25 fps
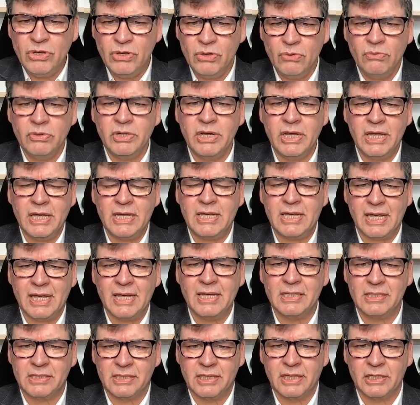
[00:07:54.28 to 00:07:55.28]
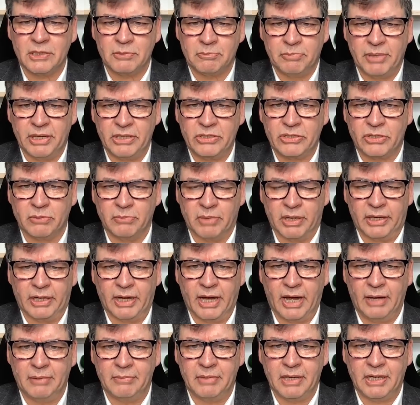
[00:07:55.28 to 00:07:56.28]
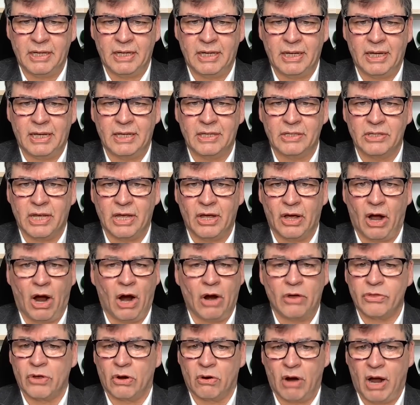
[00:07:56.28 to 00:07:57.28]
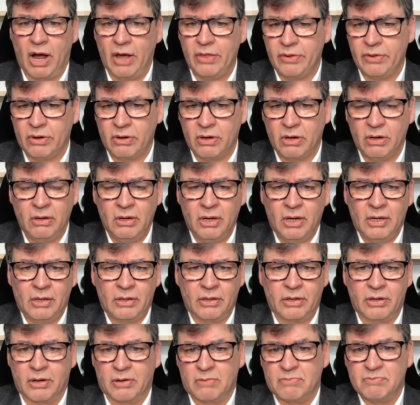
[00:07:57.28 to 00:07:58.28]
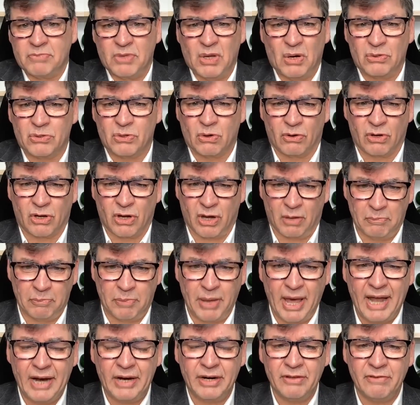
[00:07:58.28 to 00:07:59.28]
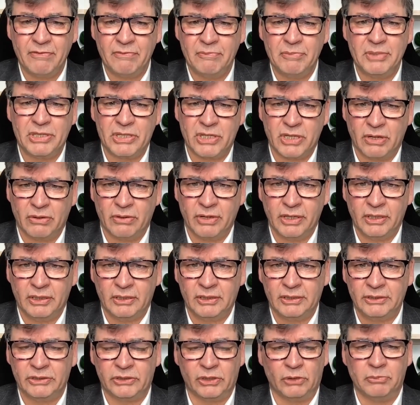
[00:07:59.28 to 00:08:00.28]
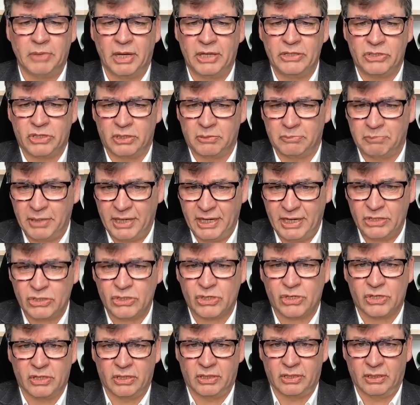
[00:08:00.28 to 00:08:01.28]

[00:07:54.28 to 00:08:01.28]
unique is this bitumen? I mean, are there other, you know, sort of competitive materials? You mentioned pitch,